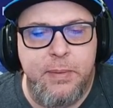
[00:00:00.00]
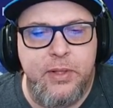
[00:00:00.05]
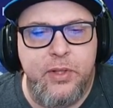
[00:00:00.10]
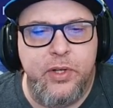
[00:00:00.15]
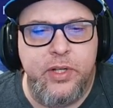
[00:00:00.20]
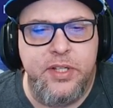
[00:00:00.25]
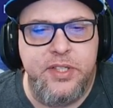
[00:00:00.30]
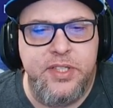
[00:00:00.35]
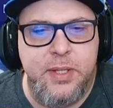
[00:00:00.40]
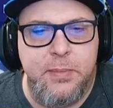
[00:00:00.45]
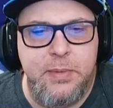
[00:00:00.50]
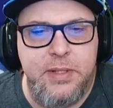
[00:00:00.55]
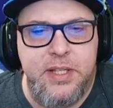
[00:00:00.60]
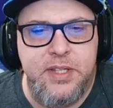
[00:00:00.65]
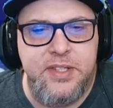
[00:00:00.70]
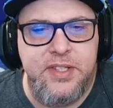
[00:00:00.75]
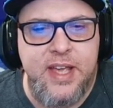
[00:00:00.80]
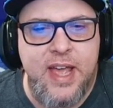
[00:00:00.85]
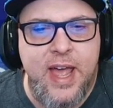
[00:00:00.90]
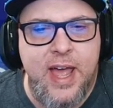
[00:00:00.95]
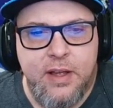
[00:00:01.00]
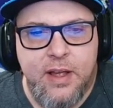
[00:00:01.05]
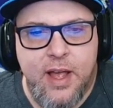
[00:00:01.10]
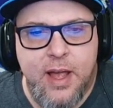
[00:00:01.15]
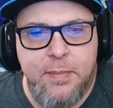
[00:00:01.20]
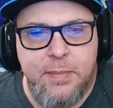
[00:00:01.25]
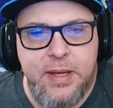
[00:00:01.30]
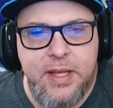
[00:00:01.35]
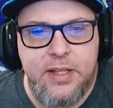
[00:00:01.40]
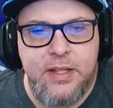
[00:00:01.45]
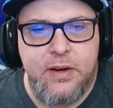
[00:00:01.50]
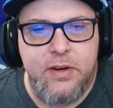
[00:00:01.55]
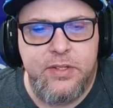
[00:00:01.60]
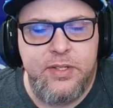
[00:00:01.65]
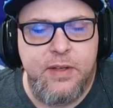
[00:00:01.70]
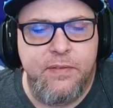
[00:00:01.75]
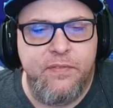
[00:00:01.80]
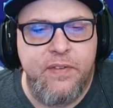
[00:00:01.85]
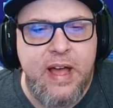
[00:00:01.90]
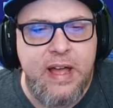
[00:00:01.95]
But look at some of these gaps. I mean,
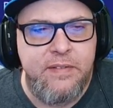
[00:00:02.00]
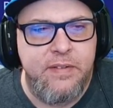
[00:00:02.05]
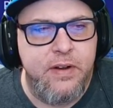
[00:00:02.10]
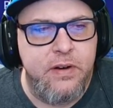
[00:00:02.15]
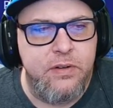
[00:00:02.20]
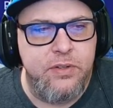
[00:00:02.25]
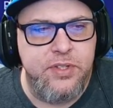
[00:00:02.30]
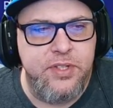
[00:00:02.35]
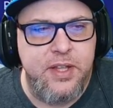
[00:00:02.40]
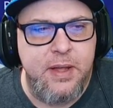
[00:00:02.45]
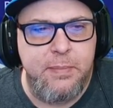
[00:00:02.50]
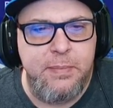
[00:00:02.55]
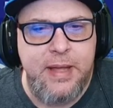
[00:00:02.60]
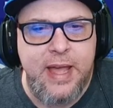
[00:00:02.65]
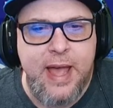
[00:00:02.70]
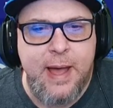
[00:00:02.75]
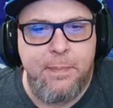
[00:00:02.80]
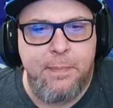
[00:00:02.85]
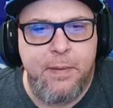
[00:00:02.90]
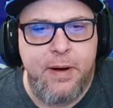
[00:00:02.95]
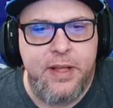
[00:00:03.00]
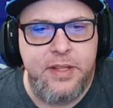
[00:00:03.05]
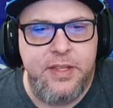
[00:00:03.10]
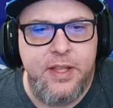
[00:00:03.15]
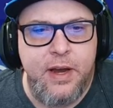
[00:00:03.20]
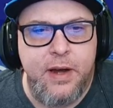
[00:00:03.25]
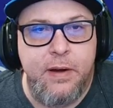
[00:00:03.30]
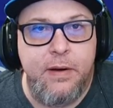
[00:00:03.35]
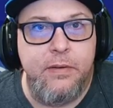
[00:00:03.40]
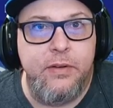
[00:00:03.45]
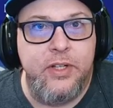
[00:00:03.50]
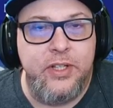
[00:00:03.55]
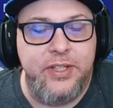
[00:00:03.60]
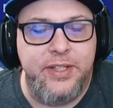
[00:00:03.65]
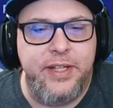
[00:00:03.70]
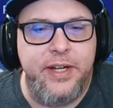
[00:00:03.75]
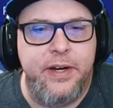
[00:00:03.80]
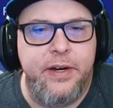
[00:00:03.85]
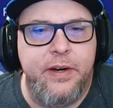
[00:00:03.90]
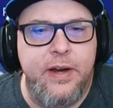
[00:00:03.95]
there's a 500 stub gap right there,
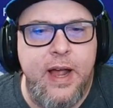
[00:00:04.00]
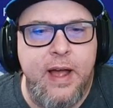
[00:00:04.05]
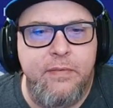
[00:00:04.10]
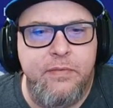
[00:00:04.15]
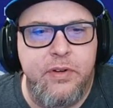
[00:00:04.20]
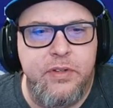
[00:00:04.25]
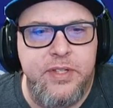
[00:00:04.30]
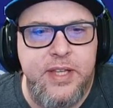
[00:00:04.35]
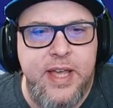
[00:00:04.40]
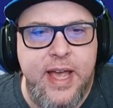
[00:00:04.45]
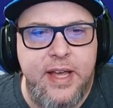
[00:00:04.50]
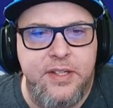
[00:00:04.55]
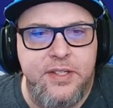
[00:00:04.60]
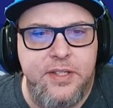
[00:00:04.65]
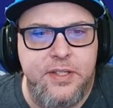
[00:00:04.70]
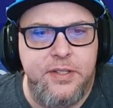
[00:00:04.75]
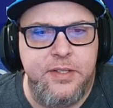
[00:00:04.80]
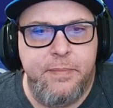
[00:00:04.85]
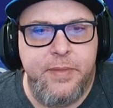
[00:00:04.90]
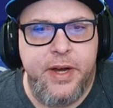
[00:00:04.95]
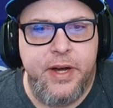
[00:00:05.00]
clear after taxes.